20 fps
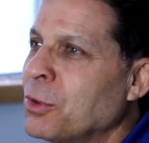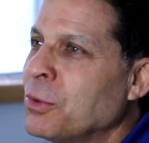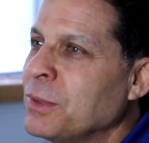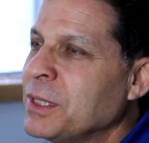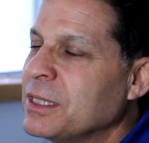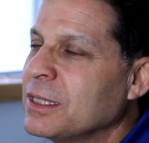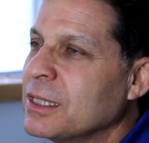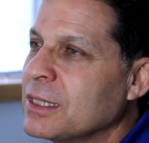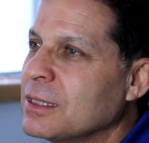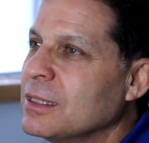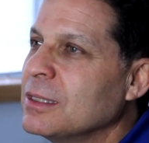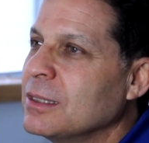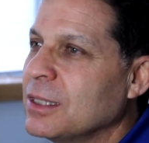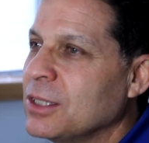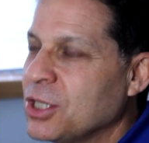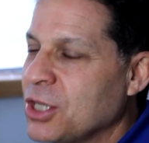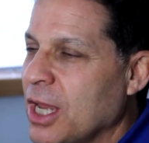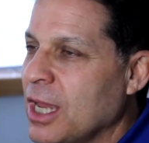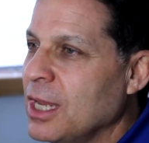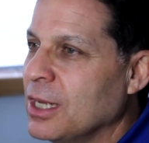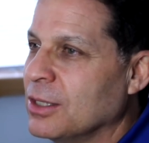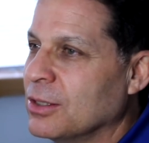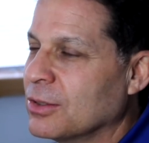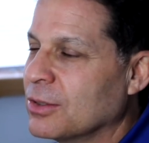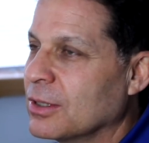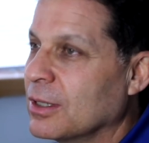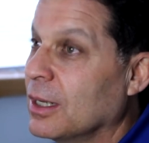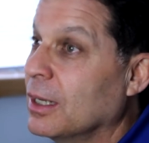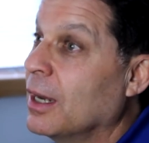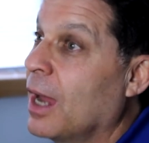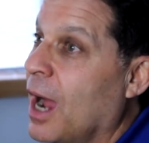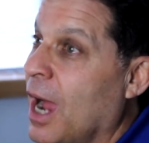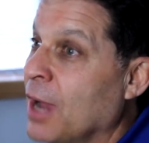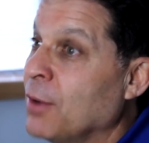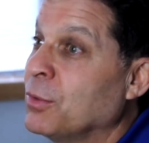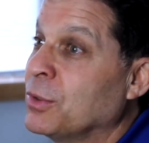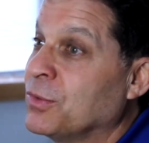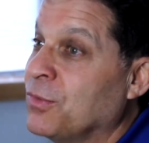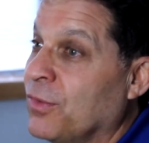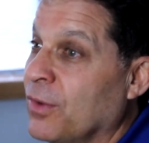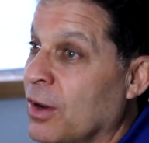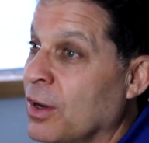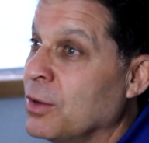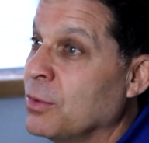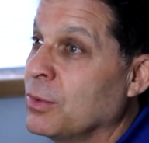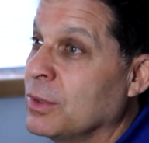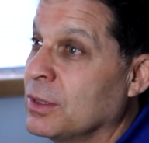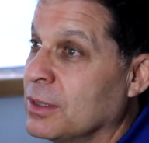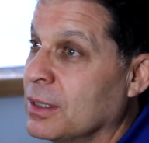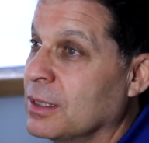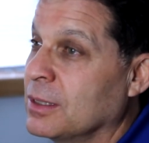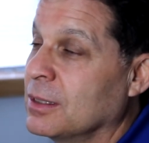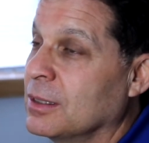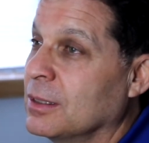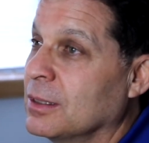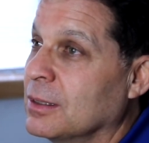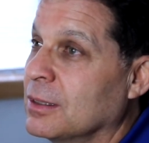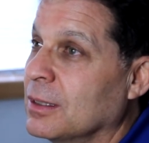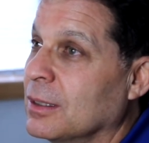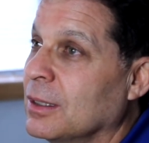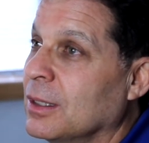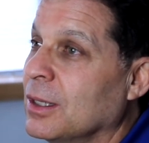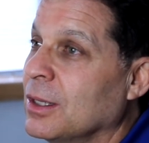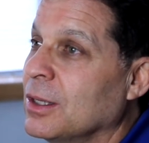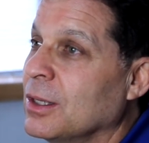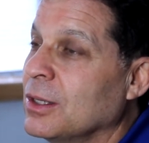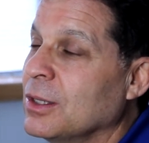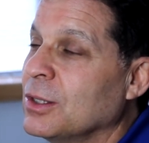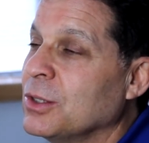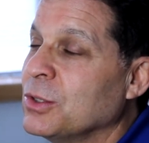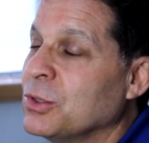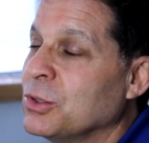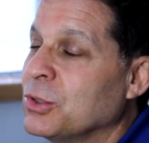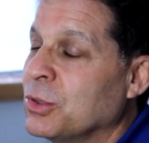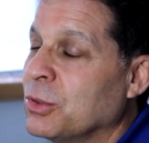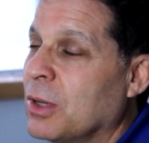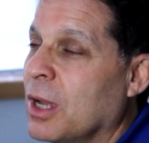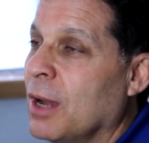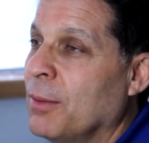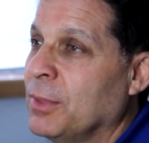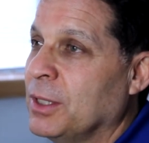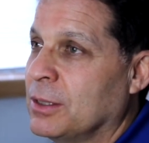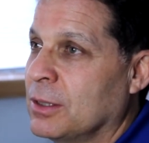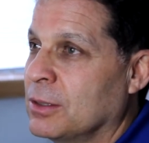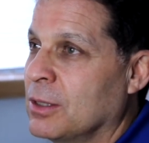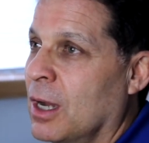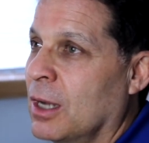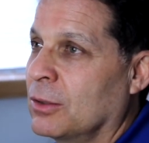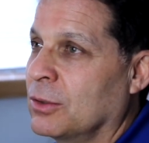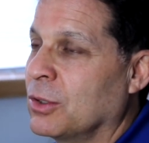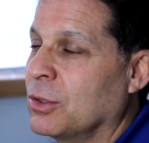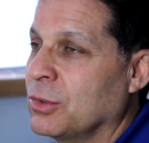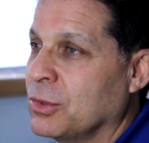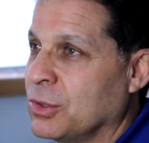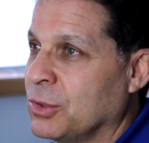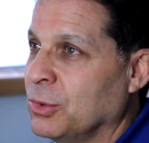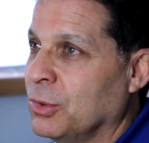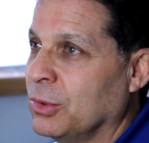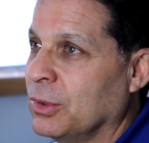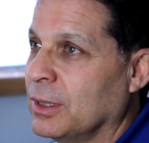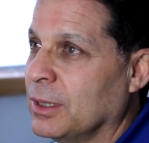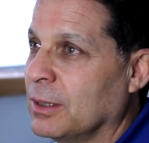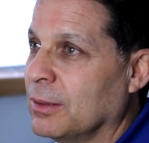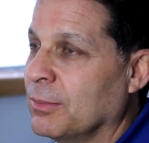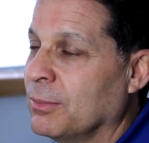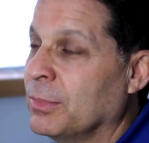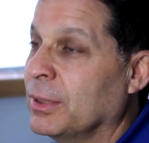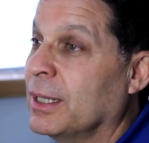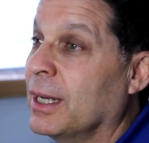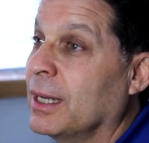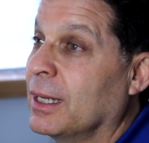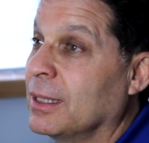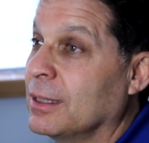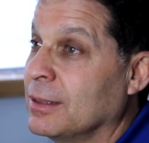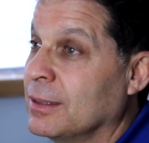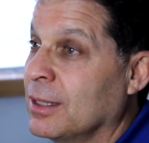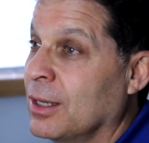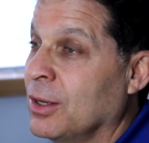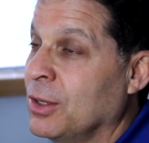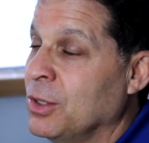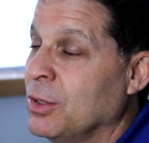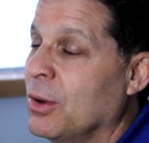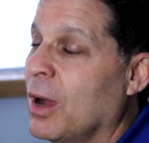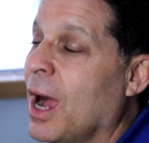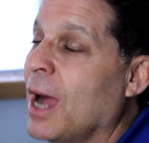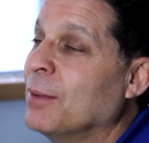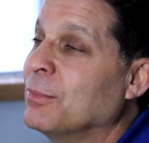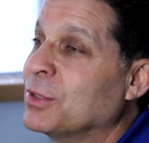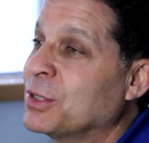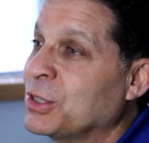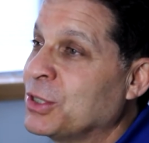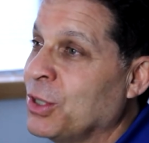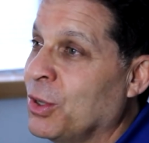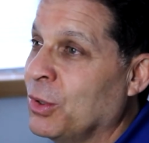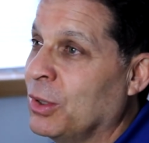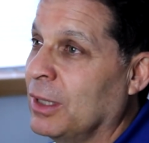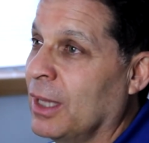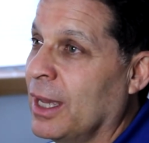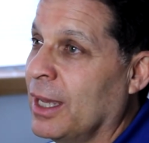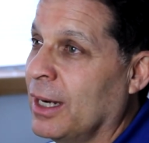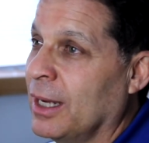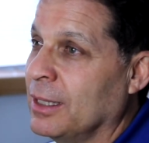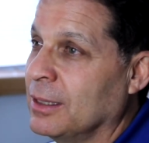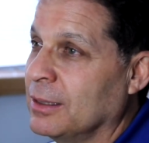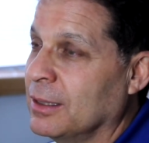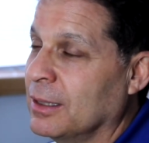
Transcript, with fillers: We're resistant to change, and I was very resistant to coming to Dr. Kousouli, but I can tell you I'm so glad I